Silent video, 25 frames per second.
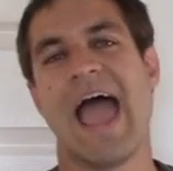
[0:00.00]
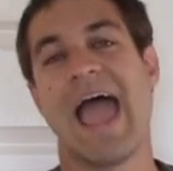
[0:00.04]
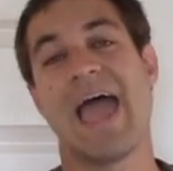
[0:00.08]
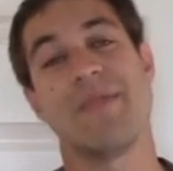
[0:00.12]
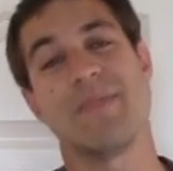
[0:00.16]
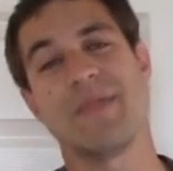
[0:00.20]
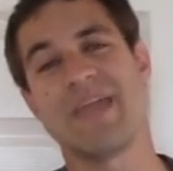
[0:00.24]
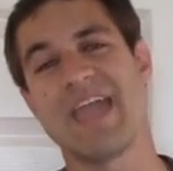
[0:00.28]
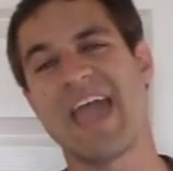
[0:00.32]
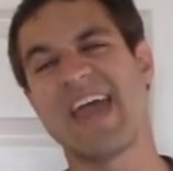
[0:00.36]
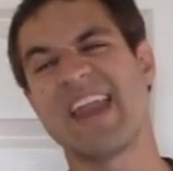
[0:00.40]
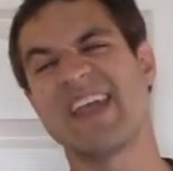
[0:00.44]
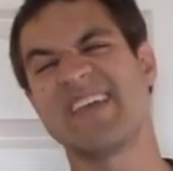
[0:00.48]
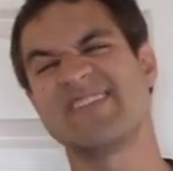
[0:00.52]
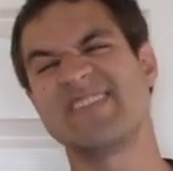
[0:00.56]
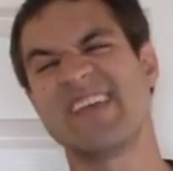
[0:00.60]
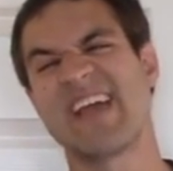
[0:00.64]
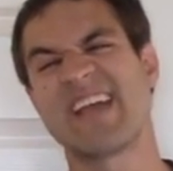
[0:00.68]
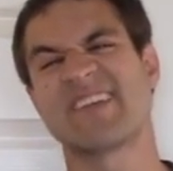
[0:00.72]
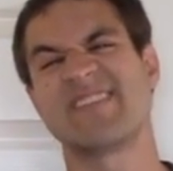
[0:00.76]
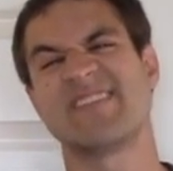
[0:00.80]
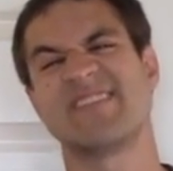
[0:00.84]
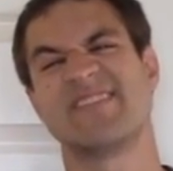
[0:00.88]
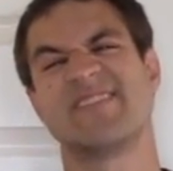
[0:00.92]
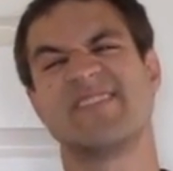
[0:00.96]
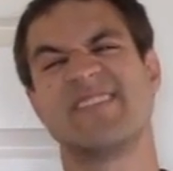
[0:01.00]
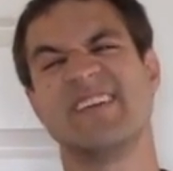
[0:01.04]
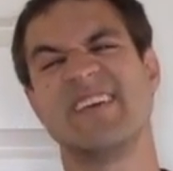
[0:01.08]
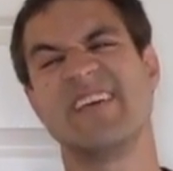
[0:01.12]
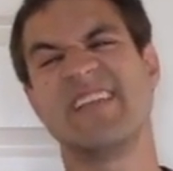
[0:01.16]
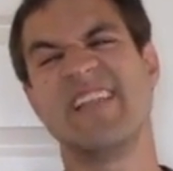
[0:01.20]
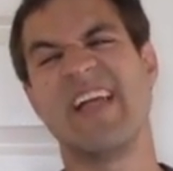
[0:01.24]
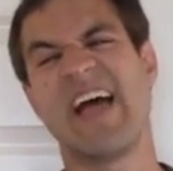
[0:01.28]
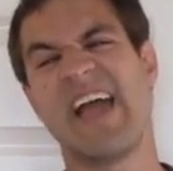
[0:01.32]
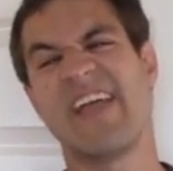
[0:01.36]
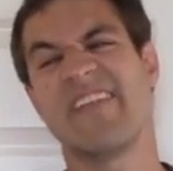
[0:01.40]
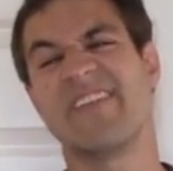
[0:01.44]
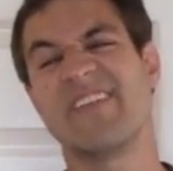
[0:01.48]
and the NSX
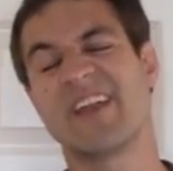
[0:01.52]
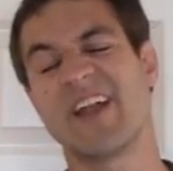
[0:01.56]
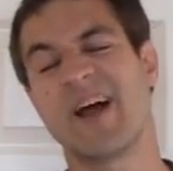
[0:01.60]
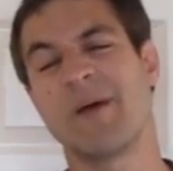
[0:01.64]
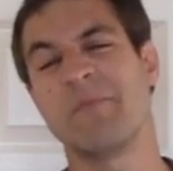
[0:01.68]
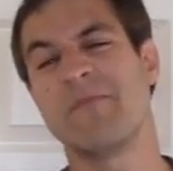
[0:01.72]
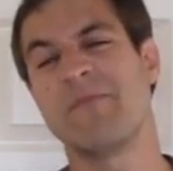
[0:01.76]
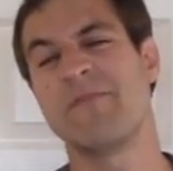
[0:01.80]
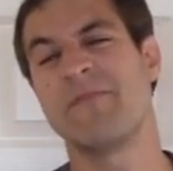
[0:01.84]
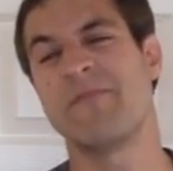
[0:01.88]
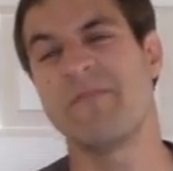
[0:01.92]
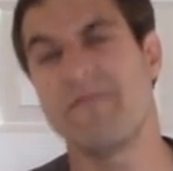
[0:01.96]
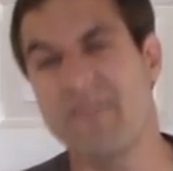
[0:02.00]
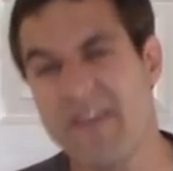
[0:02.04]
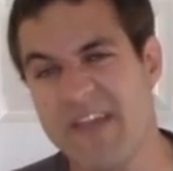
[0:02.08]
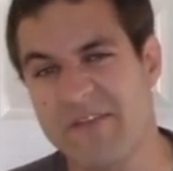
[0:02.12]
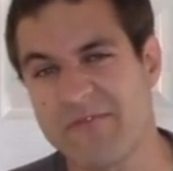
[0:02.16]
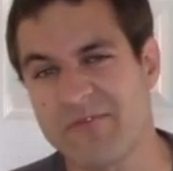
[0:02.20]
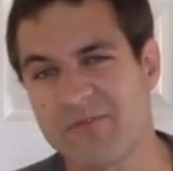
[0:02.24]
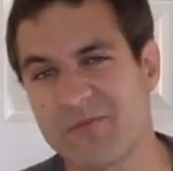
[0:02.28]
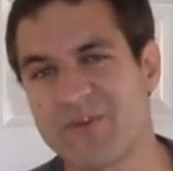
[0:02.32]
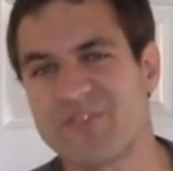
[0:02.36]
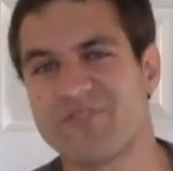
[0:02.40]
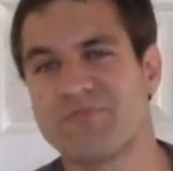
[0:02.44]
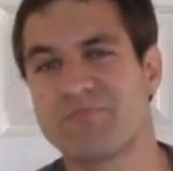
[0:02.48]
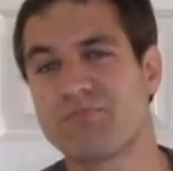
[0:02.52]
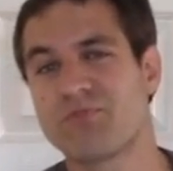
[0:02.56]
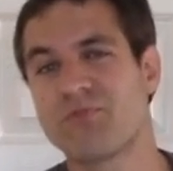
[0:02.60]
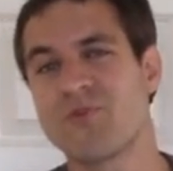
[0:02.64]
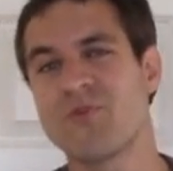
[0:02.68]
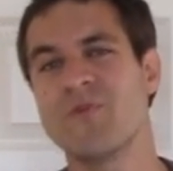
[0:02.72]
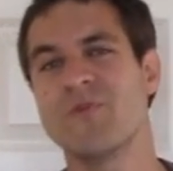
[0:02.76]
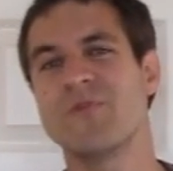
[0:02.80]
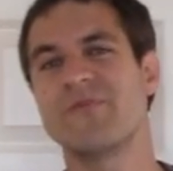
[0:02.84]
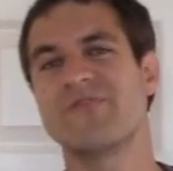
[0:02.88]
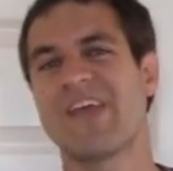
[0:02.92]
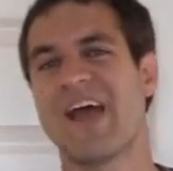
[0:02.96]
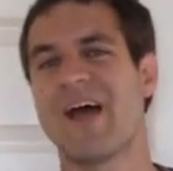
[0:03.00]
still ended up 5th, which
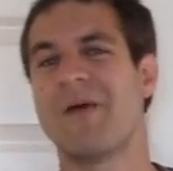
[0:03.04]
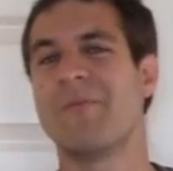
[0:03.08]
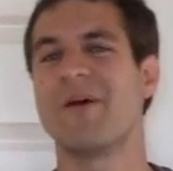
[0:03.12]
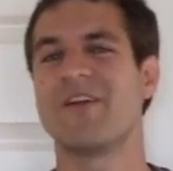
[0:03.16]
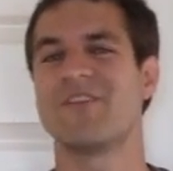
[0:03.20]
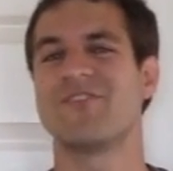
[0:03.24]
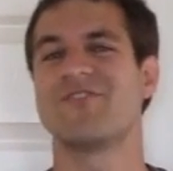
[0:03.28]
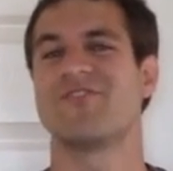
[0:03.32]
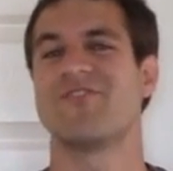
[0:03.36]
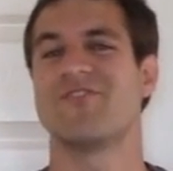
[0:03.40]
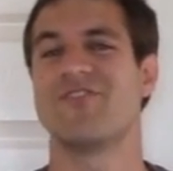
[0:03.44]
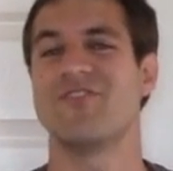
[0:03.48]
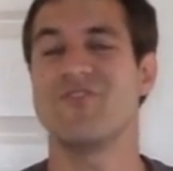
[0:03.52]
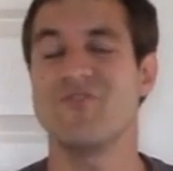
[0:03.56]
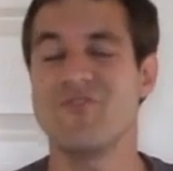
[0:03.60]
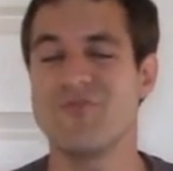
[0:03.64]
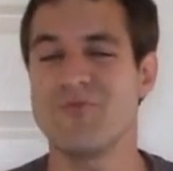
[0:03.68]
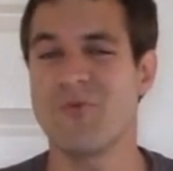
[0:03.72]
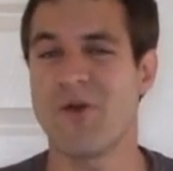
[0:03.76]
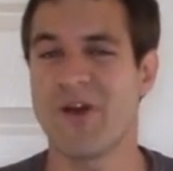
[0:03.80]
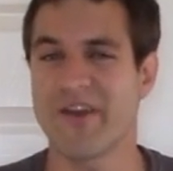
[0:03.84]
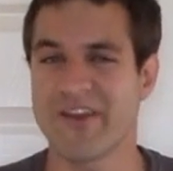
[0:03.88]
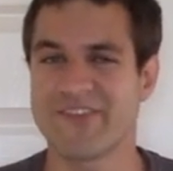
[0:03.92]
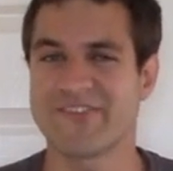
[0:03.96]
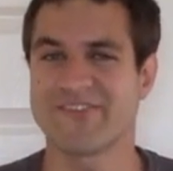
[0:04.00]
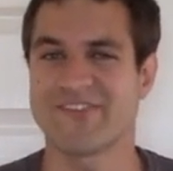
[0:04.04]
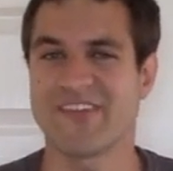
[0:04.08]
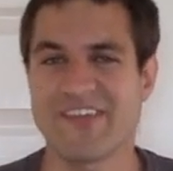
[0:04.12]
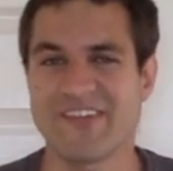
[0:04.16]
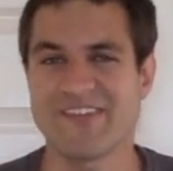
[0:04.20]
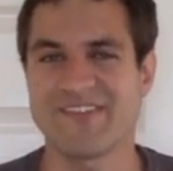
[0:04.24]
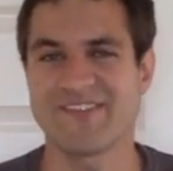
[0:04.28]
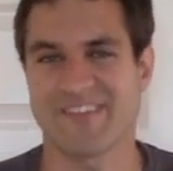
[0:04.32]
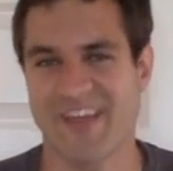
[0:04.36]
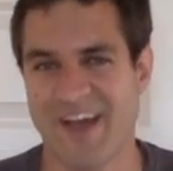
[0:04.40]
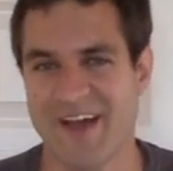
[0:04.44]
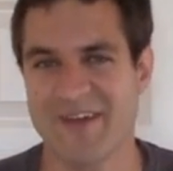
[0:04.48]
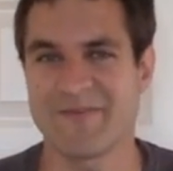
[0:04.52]
proves how much you want to see
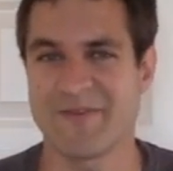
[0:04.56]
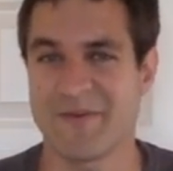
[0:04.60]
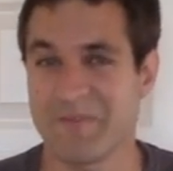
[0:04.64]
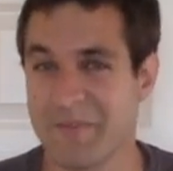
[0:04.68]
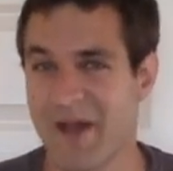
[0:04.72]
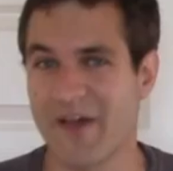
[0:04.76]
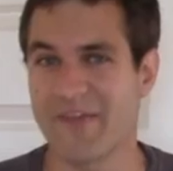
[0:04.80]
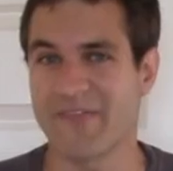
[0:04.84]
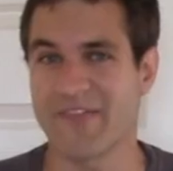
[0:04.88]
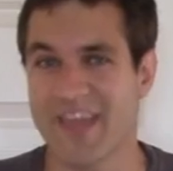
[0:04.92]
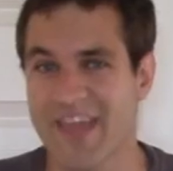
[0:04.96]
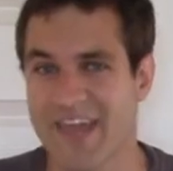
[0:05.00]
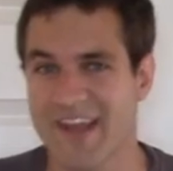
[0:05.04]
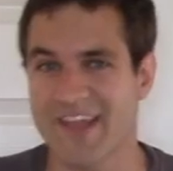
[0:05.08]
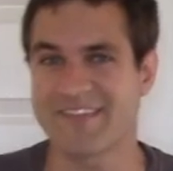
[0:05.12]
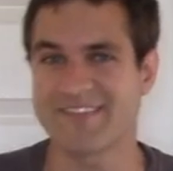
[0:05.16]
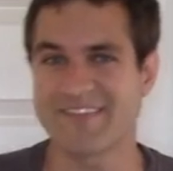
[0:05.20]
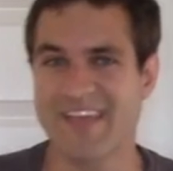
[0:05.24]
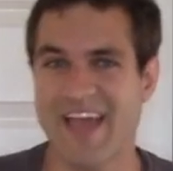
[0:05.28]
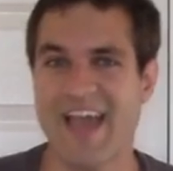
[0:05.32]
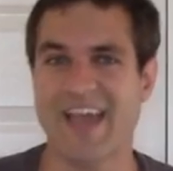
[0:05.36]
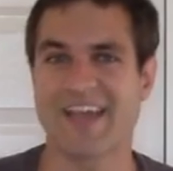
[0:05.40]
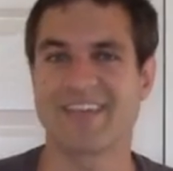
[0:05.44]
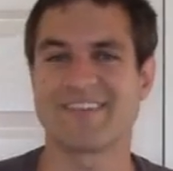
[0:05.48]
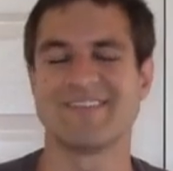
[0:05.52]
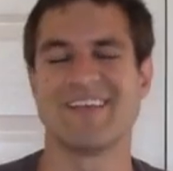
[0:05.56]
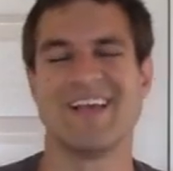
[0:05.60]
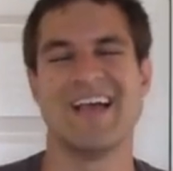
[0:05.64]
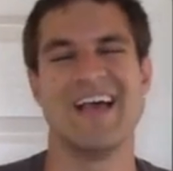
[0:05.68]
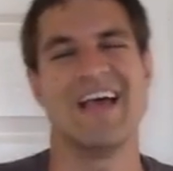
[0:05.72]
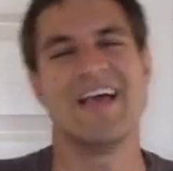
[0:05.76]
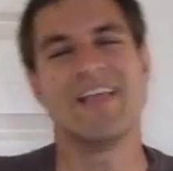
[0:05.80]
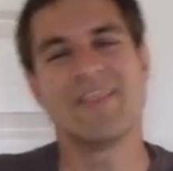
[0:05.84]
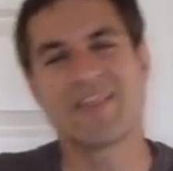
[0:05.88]
stuff about the NSX.